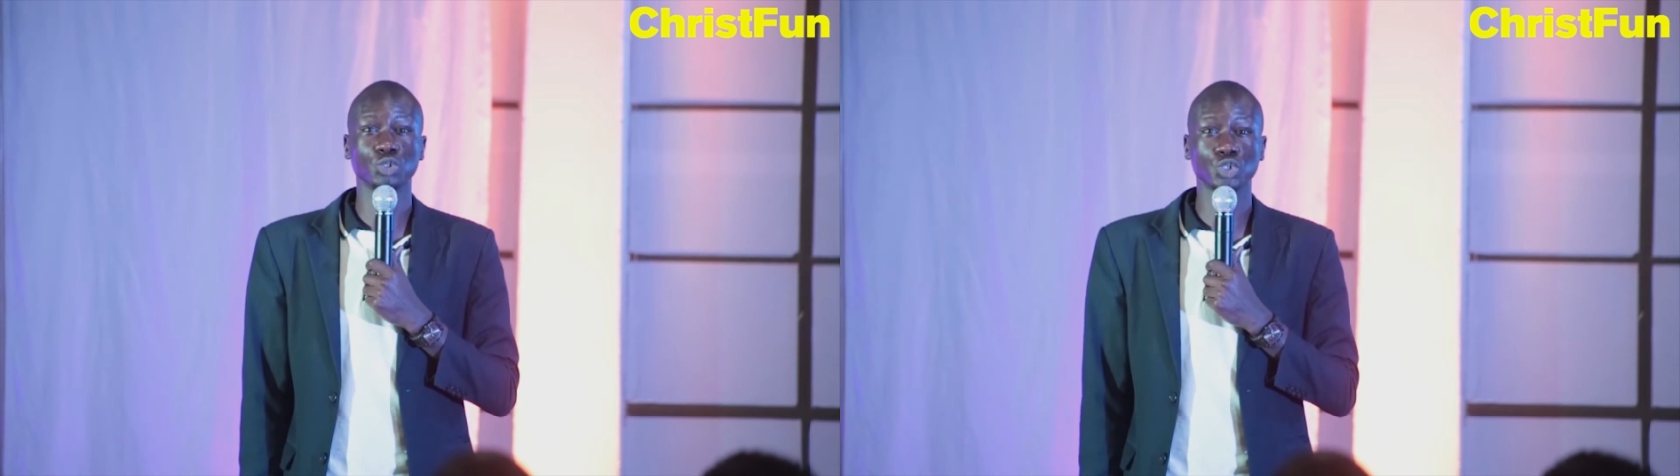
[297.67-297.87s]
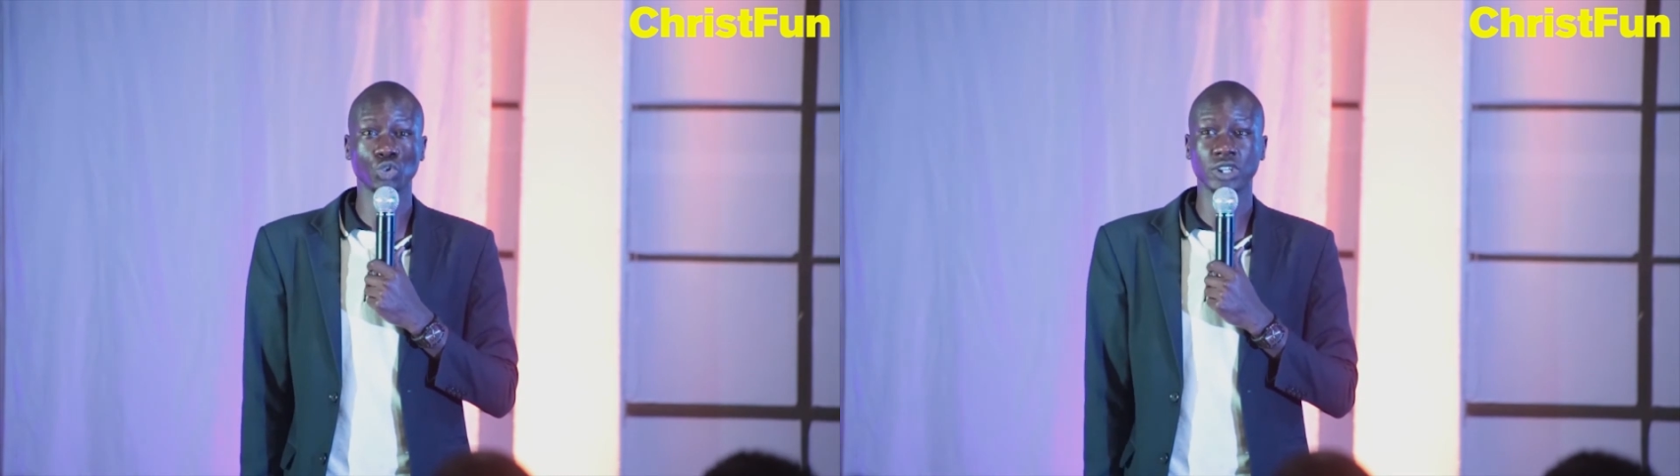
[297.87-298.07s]

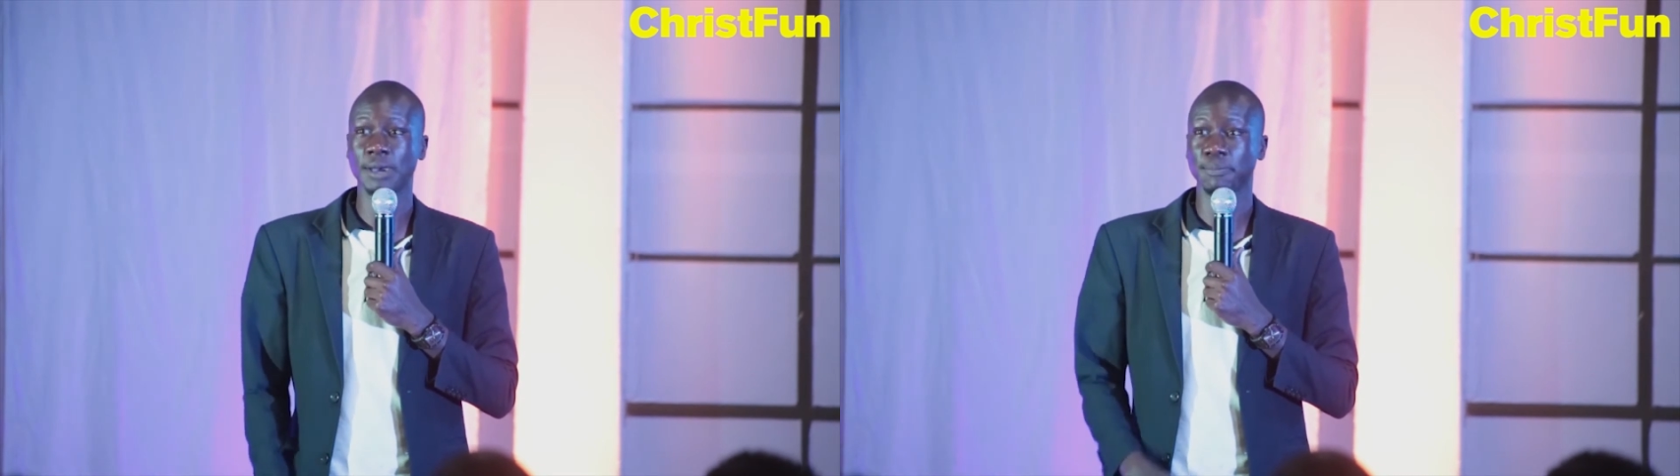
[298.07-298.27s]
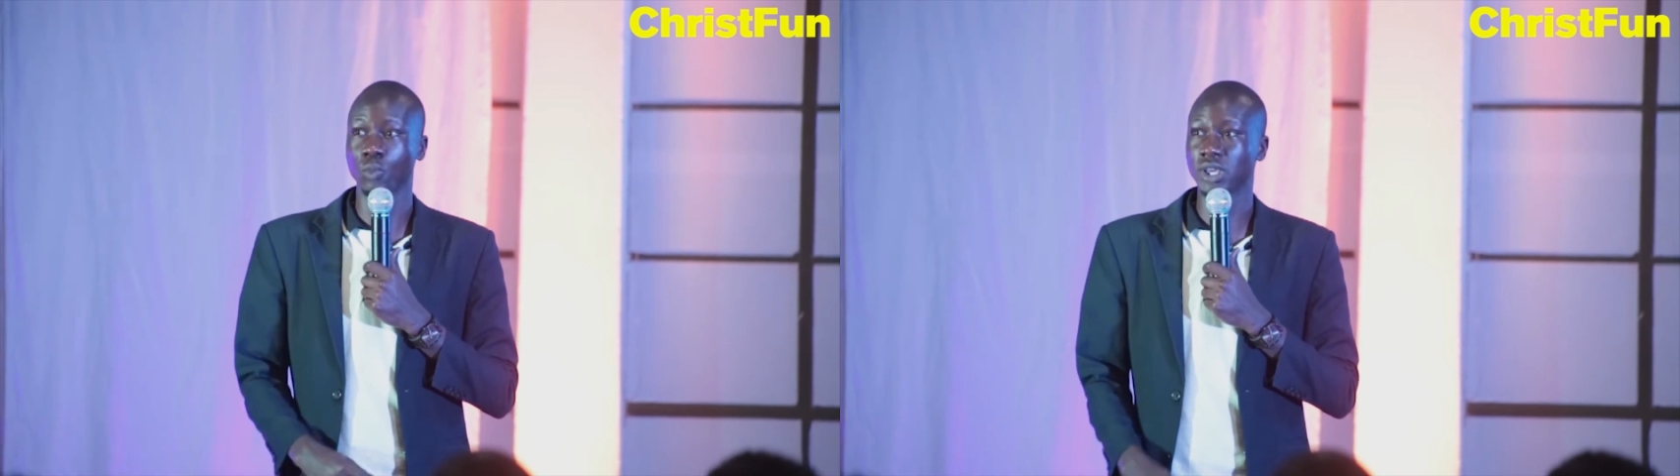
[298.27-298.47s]
who stood
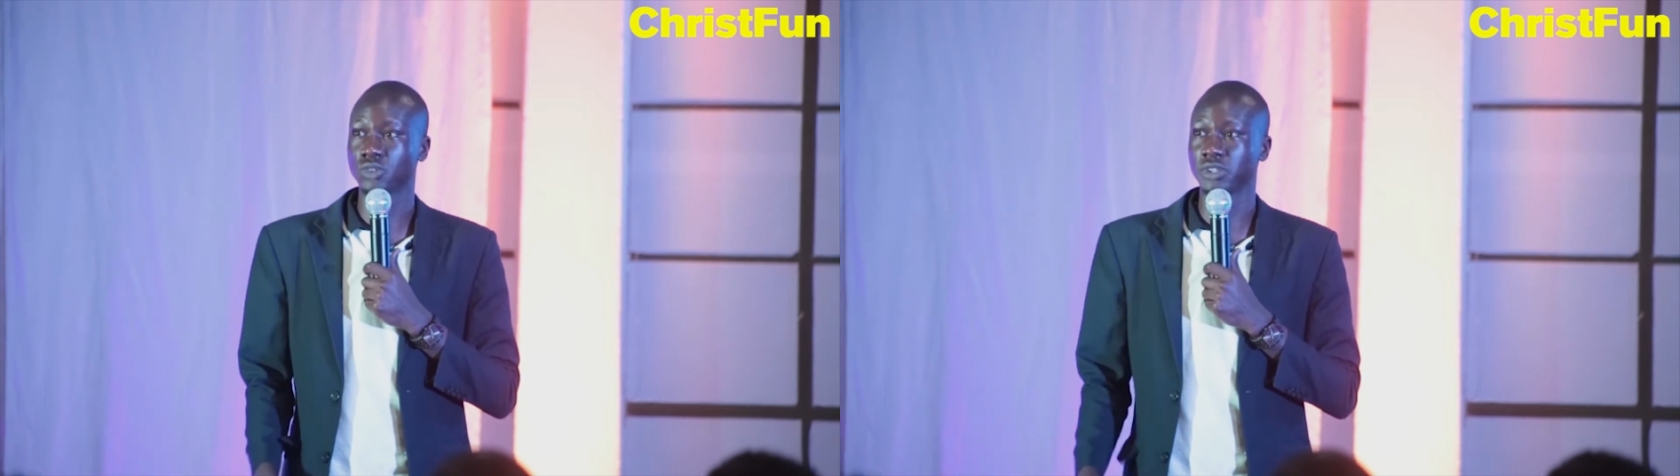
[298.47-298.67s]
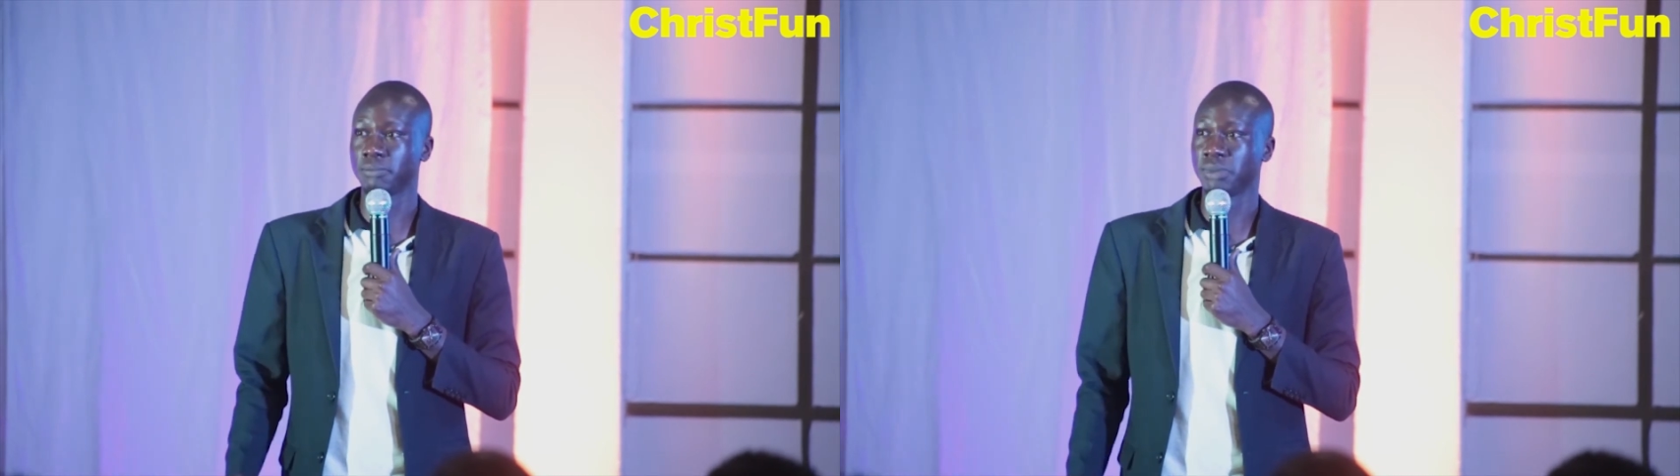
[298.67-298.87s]
up went
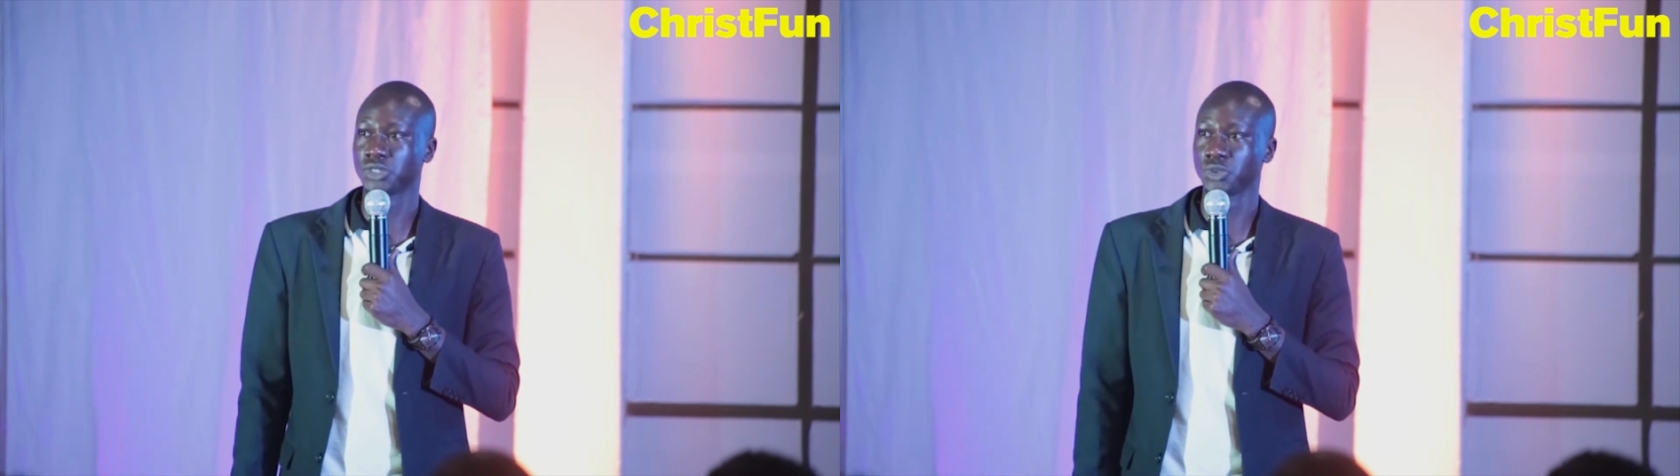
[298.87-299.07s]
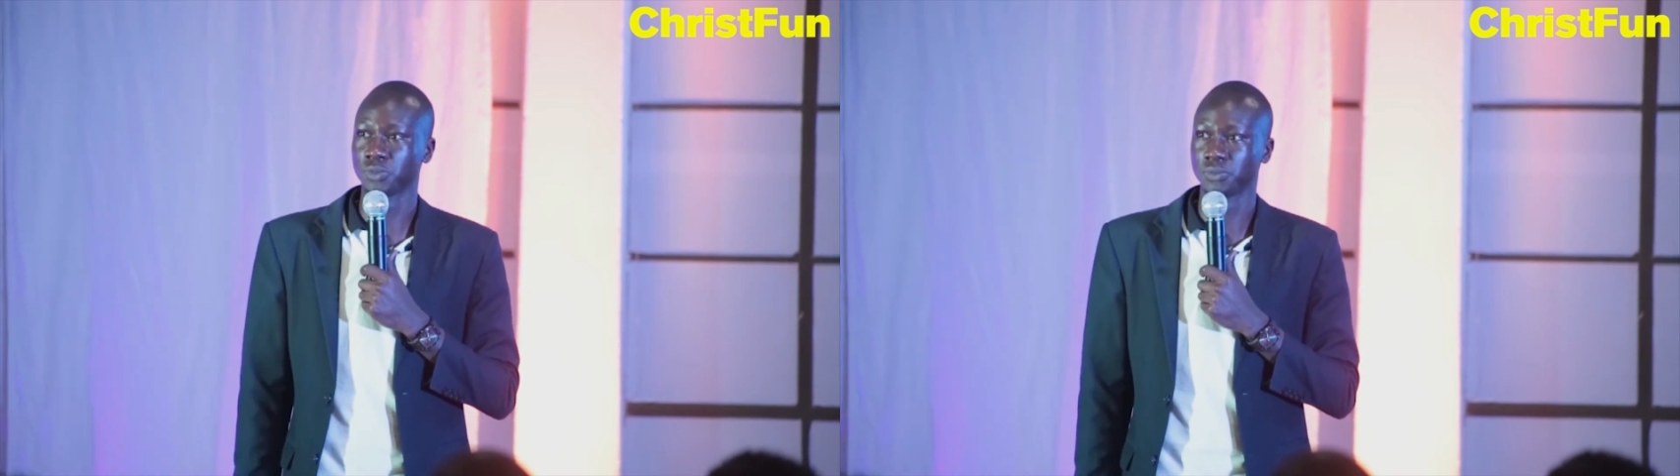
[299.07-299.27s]
to the
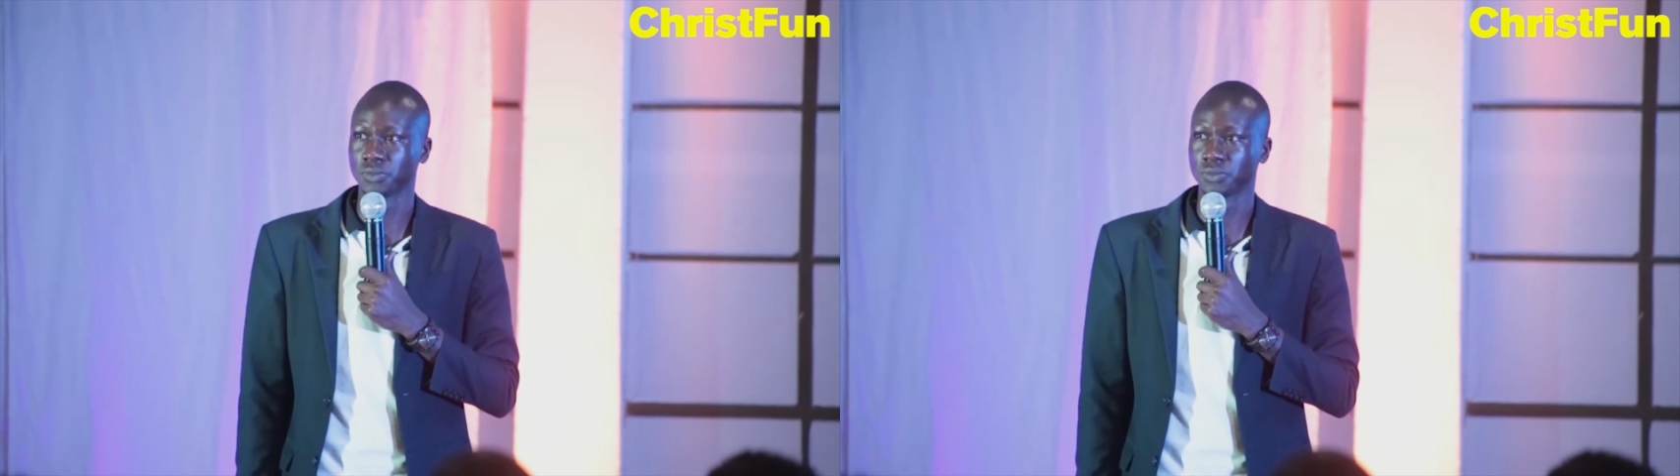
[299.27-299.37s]
bathroom.